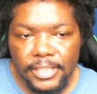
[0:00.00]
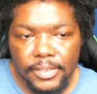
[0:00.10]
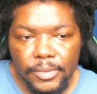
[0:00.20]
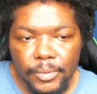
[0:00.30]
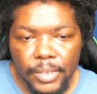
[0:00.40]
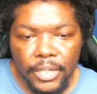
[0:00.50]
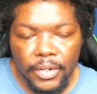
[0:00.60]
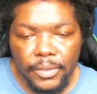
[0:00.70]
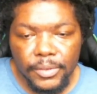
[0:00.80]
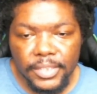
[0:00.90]
to the
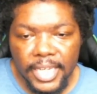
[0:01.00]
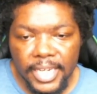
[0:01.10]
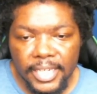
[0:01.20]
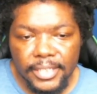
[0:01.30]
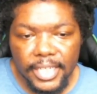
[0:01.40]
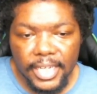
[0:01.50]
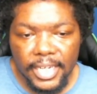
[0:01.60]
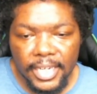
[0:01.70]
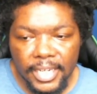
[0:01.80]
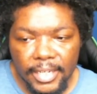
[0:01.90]
girls, like,
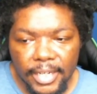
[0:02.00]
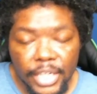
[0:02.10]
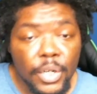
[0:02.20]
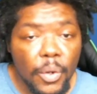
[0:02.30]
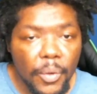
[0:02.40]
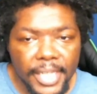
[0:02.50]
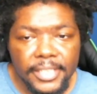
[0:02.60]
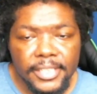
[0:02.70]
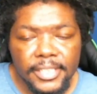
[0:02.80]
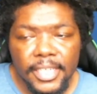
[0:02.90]

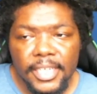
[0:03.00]
annoyance,